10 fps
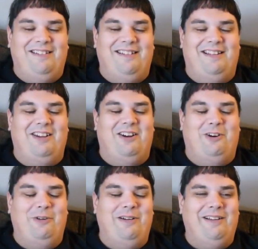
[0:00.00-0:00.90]
you
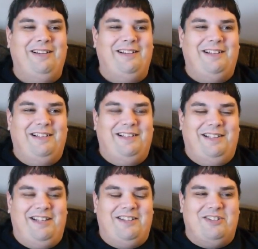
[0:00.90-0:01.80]
know?
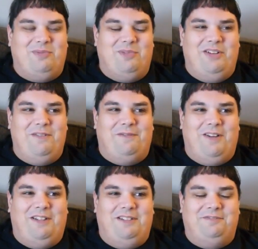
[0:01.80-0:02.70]
It's just really
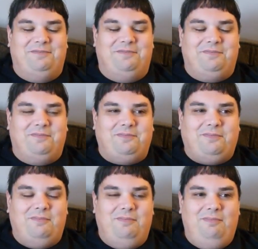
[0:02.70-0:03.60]
fun.
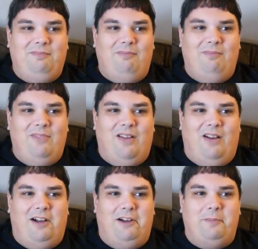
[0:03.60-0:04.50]

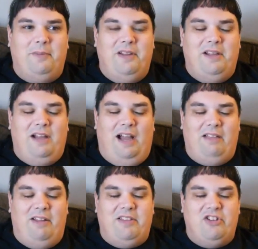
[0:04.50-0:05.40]
Um, I
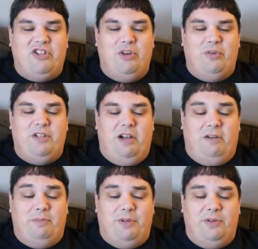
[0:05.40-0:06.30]
like the sheer
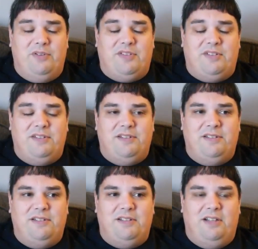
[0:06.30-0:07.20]
numbers
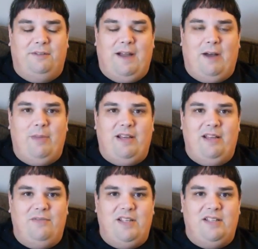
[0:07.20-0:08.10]
of how many
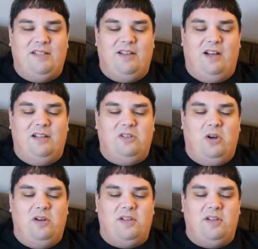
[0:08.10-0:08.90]
of these uh, dogs